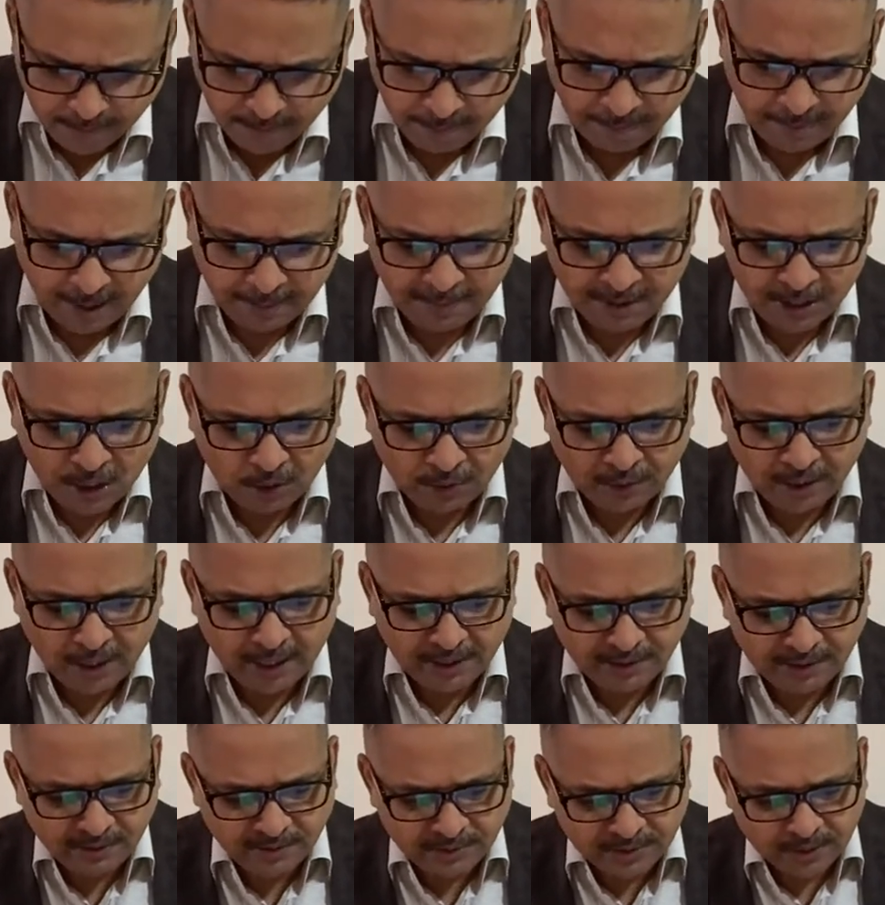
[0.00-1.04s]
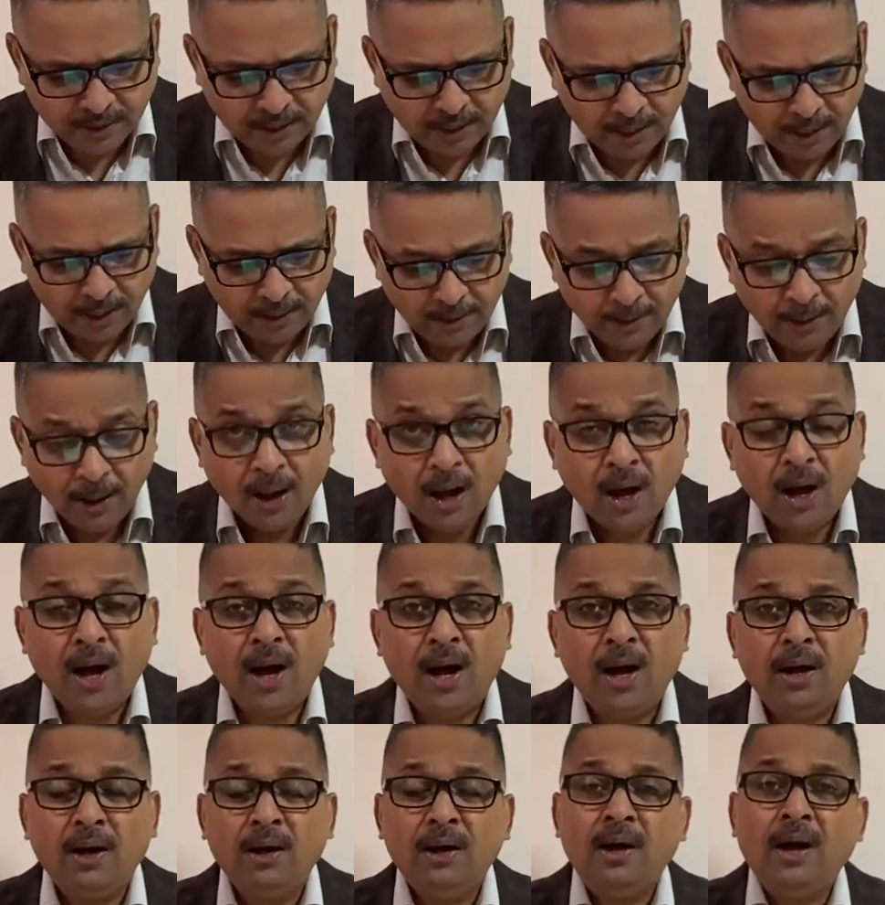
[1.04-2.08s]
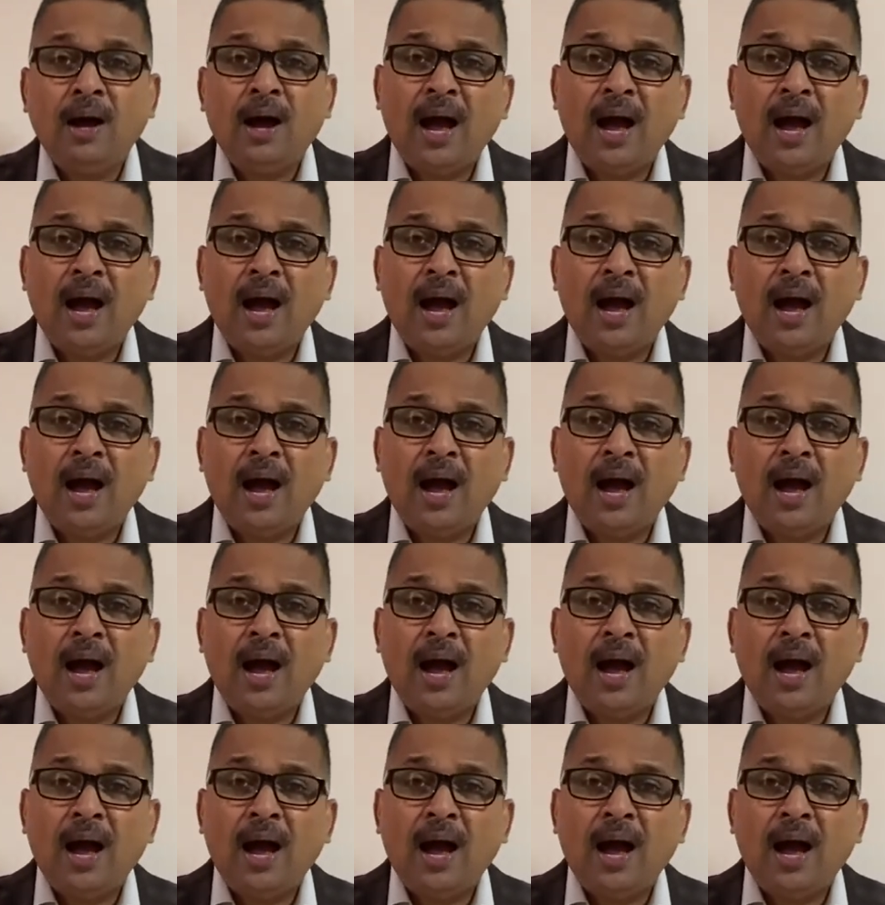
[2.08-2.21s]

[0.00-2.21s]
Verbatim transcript: Maybe your relatives. Uh, uh,